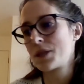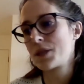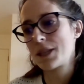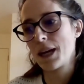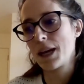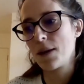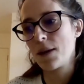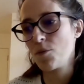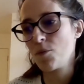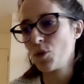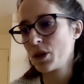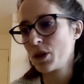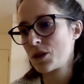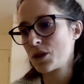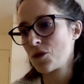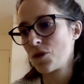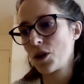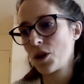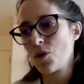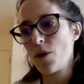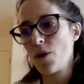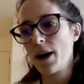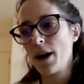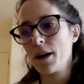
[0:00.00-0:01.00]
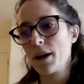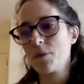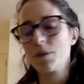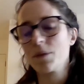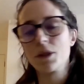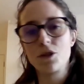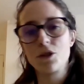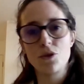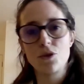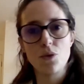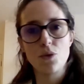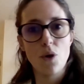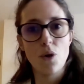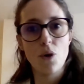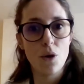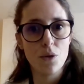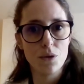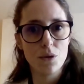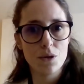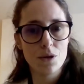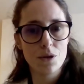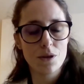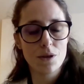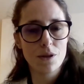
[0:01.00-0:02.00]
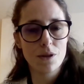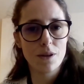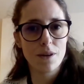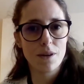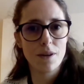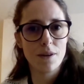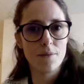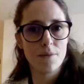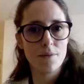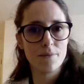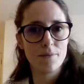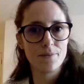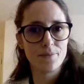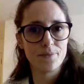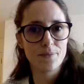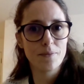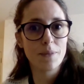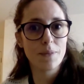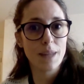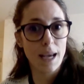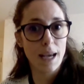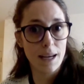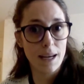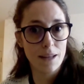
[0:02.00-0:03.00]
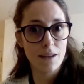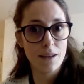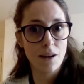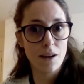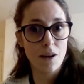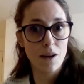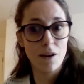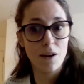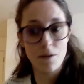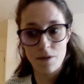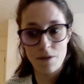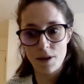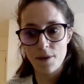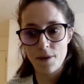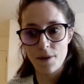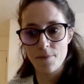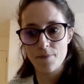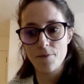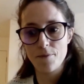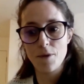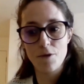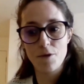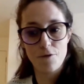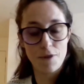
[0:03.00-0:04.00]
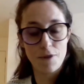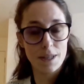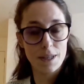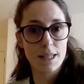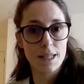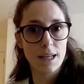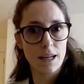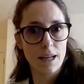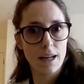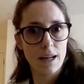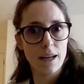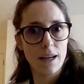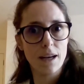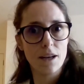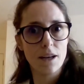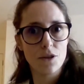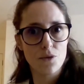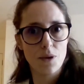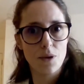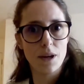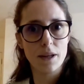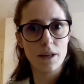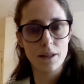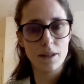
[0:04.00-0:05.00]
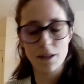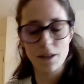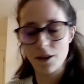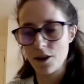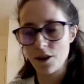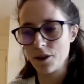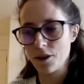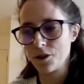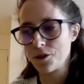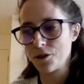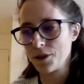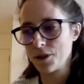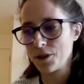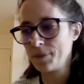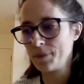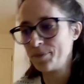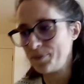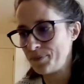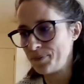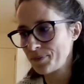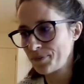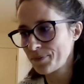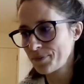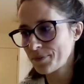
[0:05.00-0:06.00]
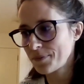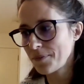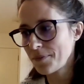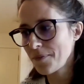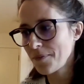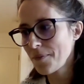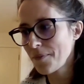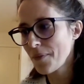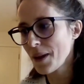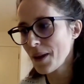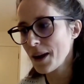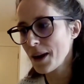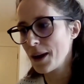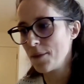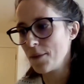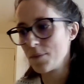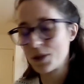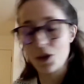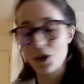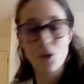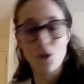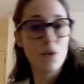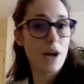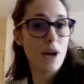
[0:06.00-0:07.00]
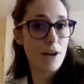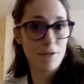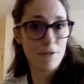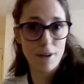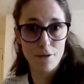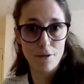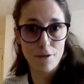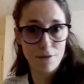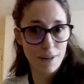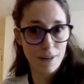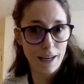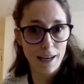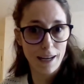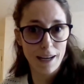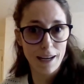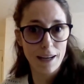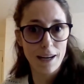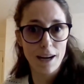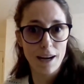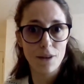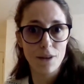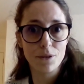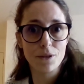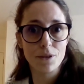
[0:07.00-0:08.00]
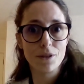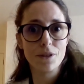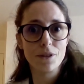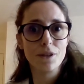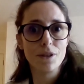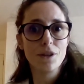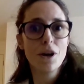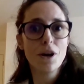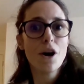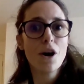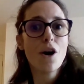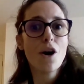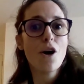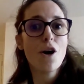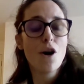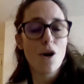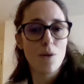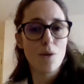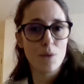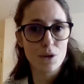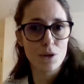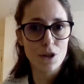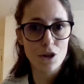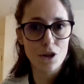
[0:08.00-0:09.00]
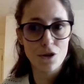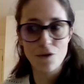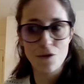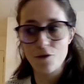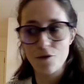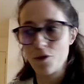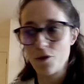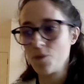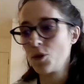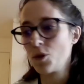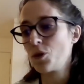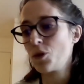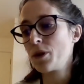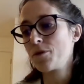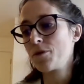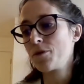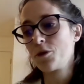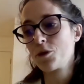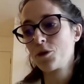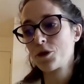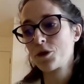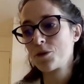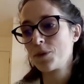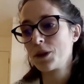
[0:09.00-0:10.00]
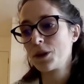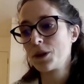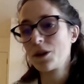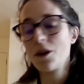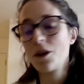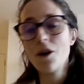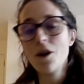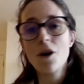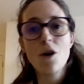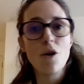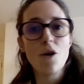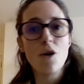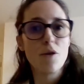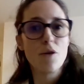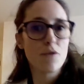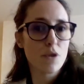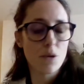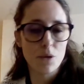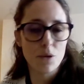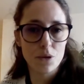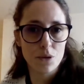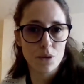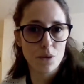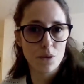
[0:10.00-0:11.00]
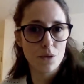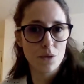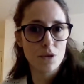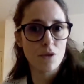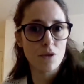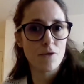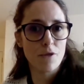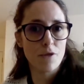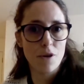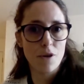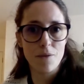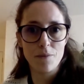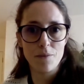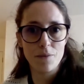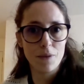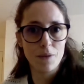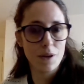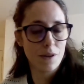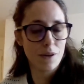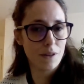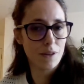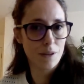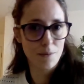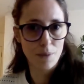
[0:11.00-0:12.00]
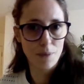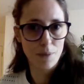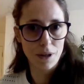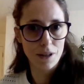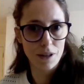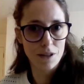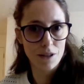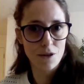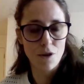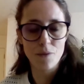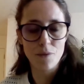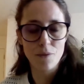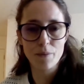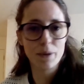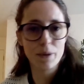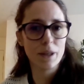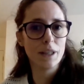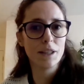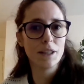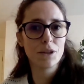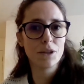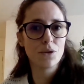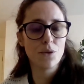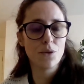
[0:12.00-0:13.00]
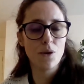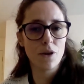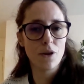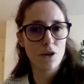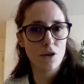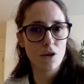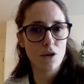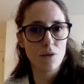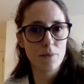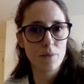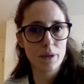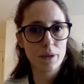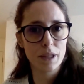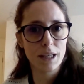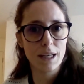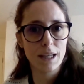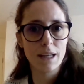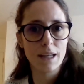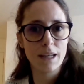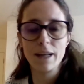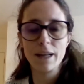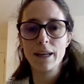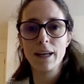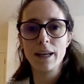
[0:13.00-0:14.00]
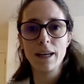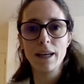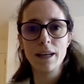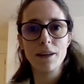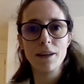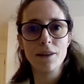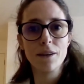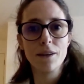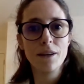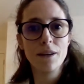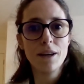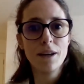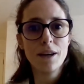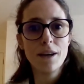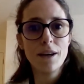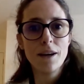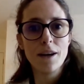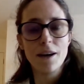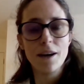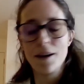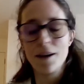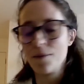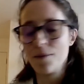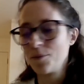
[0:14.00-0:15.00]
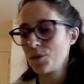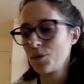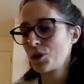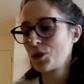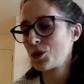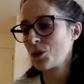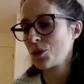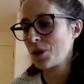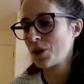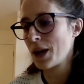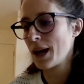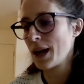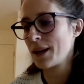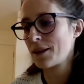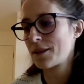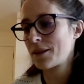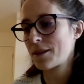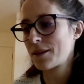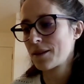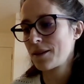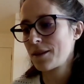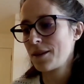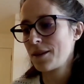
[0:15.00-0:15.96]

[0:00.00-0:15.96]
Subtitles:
Same with the requirements to host data physically as well in the country. So we have definitely encountered opposition from law enforcement, of course, also from the biggest companies who are not particularly keen to get